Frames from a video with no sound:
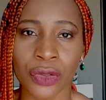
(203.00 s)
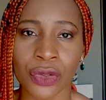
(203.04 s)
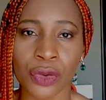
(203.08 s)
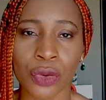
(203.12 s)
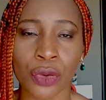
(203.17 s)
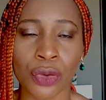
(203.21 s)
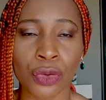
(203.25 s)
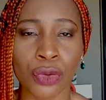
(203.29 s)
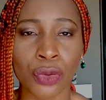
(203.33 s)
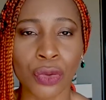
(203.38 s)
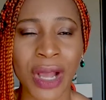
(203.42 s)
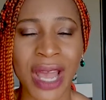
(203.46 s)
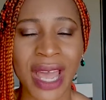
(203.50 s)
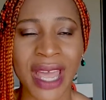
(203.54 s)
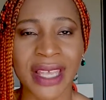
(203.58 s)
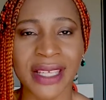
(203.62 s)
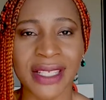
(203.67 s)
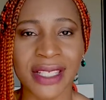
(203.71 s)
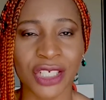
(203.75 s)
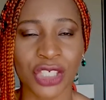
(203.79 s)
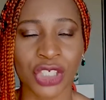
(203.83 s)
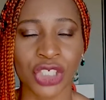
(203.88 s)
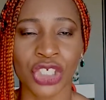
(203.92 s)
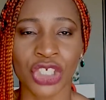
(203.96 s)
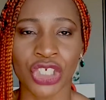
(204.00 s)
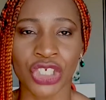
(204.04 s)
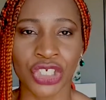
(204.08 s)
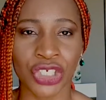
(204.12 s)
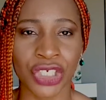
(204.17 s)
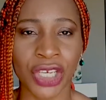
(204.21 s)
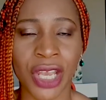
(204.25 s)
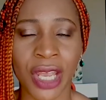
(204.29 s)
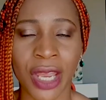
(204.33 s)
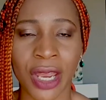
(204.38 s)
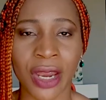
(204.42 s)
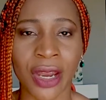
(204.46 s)
so you guys can
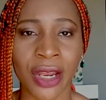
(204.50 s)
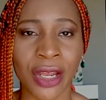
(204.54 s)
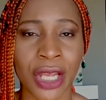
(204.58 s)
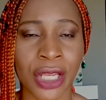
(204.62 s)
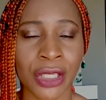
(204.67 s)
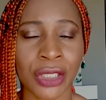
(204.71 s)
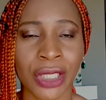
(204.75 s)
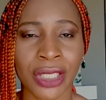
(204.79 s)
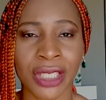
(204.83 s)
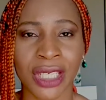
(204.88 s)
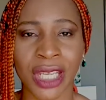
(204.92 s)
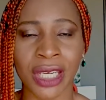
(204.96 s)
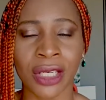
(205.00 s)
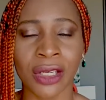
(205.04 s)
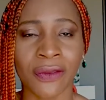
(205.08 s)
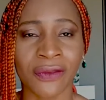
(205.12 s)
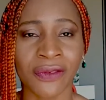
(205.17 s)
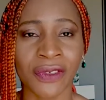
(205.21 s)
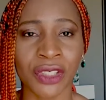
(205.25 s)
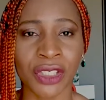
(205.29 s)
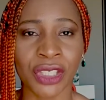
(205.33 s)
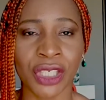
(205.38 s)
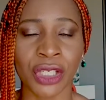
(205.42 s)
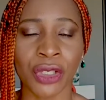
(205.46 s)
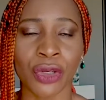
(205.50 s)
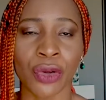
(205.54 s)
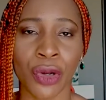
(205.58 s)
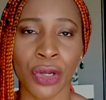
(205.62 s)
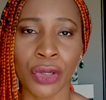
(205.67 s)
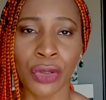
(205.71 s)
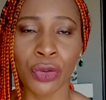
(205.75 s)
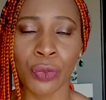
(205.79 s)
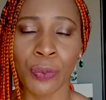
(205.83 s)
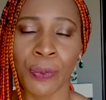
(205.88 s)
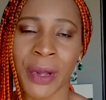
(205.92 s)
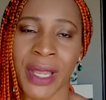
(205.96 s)
share and at the end of the day you,
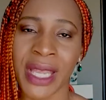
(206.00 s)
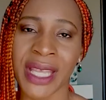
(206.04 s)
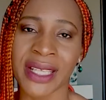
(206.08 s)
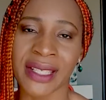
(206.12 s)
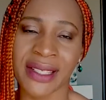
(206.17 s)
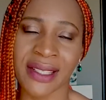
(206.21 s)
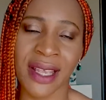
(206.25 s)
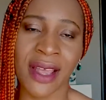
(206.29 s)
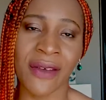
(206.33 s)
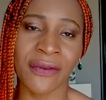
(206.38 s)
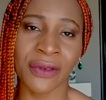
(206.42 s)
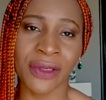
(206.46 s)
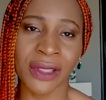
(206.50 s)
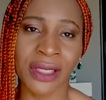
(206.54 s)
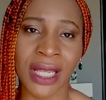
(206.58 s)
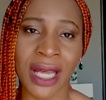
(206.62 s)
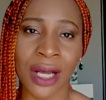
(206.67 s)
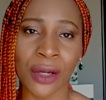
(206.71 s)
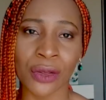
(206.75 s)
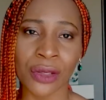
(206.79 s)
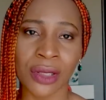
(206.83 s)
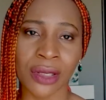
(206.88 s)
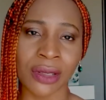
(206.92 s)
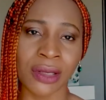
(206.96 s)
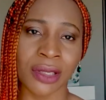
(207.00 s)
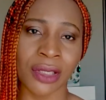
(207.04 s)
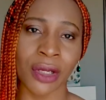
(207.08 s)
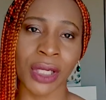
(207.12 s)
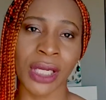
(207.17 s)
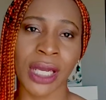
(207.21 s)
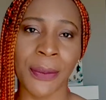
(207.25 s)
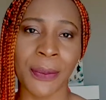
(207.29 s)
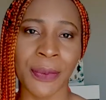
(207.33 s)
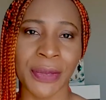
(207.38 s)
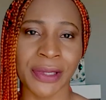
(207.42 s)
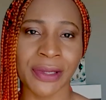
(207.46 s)
you pay 7000 the
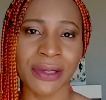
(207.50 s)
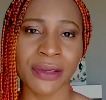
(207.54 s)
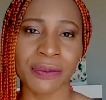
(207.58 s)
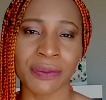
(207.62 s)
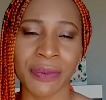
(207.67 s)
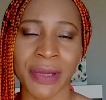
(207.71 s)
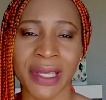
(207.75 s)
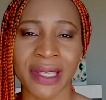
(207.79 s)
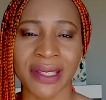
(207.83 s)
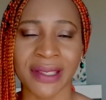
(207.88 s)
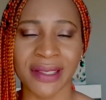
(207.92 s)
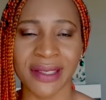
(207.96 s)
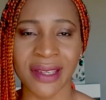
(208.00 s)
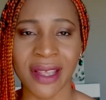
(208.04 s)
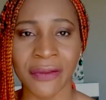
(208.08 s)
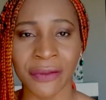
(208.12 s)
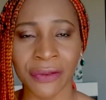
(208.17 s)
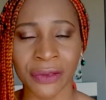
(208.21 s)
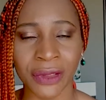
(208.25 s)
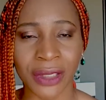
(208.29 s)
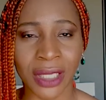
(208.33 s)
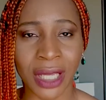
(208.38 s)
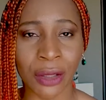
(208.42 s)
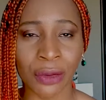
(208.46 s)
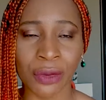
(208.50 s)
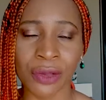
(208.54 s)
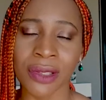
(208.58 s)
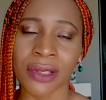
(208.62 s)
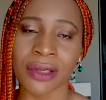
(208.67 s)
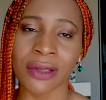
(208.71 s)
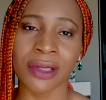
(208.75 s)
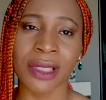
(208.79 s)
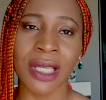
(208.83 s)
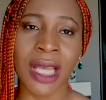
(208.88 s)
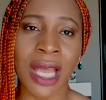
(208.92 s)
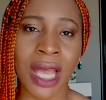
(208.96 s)
other person pays
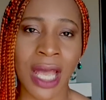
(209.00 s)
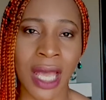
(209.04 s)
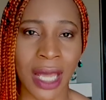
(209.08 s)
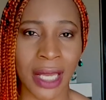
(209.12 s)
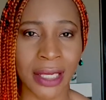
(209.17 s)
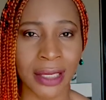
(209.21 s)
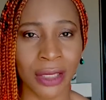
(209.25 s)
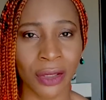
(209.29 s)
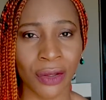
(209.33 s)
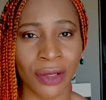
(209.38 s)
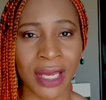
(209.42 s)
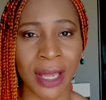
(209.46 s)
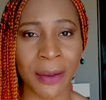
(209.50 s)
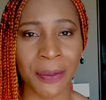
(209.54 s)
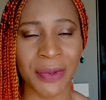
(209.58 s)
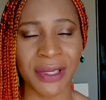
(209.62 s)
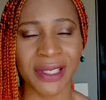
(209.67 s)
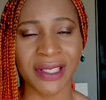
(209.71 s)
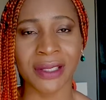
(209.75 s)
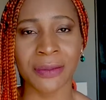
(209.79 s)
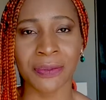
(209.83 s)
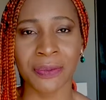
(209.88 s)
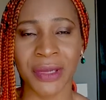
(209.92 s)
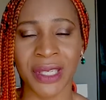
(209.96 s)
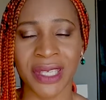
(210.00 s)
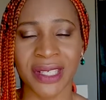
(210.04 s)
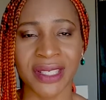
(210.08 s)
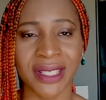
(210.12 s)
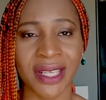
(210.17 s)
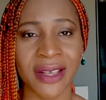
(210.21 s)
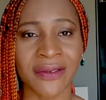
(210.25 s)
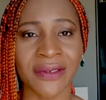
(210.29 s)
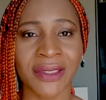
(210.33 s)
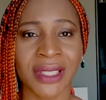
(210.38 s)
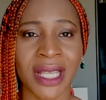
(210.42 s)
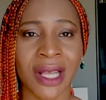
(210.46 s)
7000 and the other person pays
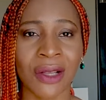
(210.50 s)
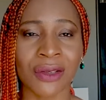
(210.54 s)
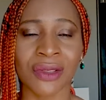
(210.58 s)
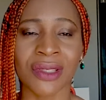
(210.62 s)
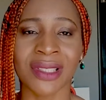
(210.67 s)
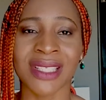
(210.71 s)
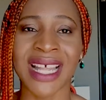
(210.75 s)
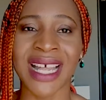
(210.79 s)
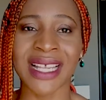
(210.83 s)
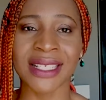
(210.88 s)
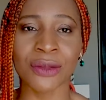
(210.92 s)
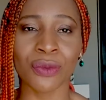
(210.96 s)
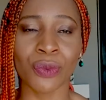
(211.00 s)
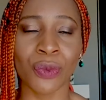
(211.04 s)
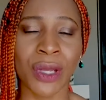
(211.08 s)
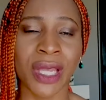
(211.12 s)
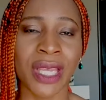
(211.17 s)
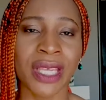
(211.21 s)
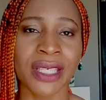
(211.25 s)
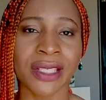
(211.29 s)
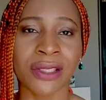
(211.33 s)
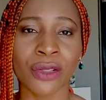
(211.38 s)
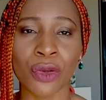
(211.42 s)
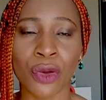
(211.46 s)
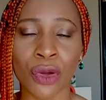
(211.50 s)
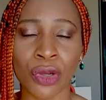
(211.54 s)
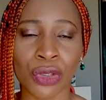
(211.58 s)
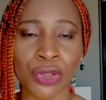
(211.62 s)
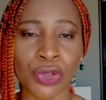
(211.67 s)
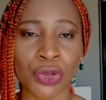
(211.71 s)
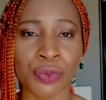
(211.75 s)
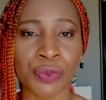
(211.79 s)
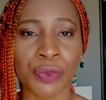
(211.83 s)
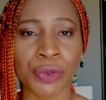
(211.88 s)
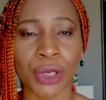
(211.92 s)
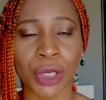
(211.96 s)
7000 that way it's going
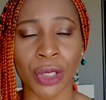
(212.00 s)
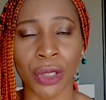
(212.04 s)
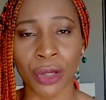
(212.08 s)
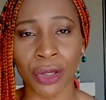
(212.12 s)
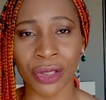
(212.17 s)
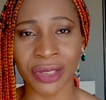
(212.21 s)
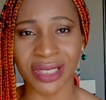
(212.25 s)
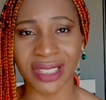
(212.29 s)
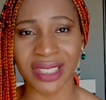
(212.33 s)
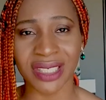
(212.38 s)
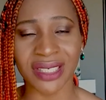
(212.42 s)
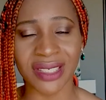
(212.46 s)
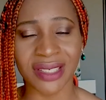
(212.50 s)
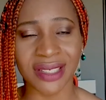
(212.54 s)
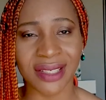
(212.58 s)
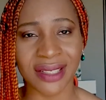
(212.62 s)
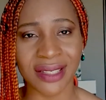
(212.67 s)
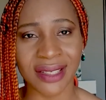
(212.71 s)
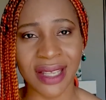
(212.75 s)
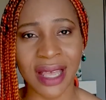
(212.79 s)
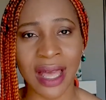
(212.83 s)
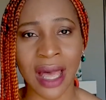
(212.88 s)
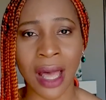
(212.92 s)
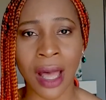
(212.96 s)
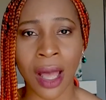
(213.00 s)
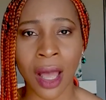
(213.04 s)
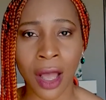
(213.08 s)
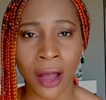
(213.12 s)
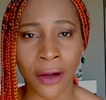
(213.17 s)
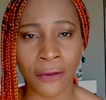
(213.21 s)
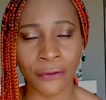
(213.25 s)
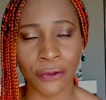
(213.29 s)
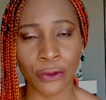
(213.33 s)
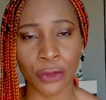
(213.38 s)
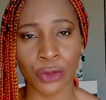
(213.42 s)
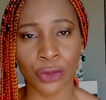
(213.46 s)
to be a lot easier
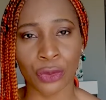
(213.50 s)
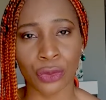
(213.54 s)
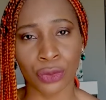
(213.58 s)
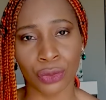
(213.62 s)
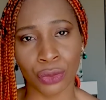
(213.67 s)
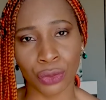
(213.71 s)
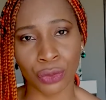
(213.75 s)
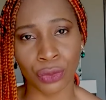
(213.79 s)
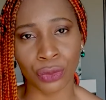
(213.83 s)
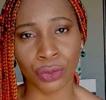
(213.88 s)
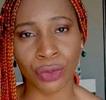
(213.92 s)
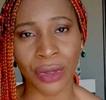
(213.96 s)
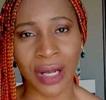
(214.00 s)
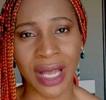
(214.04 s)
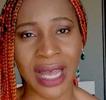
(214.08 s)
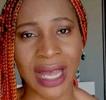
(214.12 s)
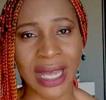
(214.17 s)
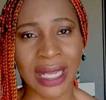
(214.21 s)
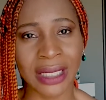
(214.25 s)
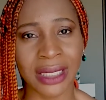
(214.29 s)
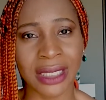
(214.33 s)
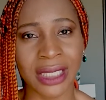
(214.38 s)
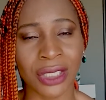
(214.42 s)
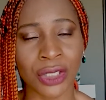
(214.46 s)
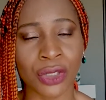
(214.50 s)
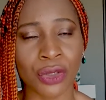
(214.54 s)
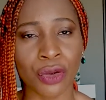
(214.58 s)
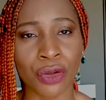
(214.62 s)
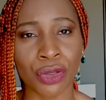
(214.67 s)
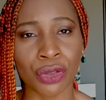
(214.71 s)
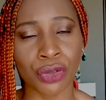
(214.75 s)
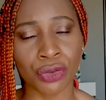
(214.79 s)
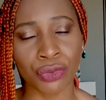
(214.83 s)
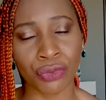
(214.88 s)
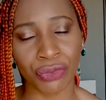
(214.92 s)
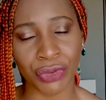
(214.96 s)
for you and it's
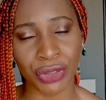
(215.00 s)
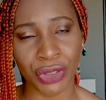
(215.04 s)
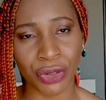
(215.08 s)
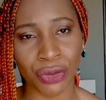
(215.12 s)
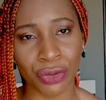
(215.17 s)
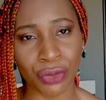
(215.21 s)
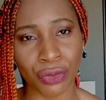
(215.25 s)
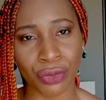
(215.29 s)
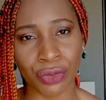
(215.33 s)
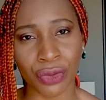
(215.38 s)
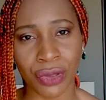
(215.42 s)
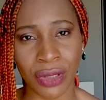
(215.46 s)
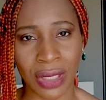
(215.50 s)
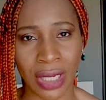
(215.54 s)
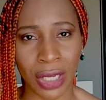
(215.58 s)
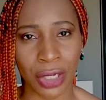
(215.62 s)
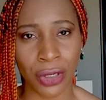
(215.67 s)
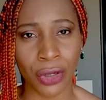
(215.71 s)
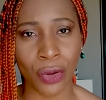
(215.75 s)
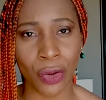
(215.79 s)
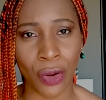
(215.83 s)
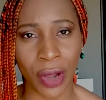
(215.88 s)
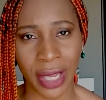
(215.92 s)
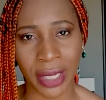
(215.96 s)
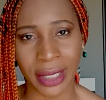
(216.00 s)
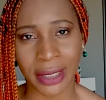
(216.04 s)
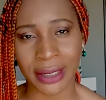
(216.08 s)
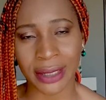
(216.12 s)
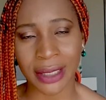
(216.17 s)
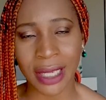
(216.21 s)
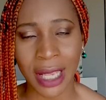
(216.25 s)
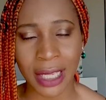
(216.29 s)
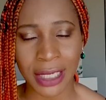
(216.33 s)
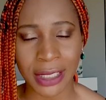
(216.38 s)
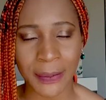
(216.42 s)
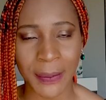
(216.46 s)
going to reduce your
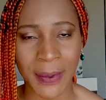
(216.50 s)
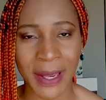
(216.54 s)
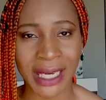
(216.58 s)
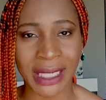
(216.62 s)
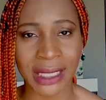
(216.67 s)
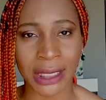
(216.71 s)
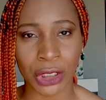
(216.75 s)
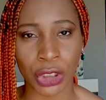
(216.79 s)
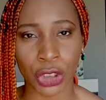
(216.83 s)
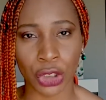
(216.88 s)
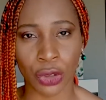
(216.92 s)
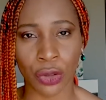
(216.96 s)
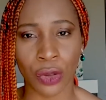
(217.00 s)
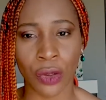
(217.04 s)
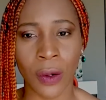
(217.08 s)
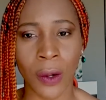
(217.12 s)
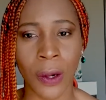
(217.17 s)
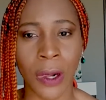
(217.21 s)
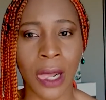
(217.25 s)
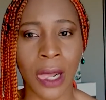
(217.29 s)
expenditure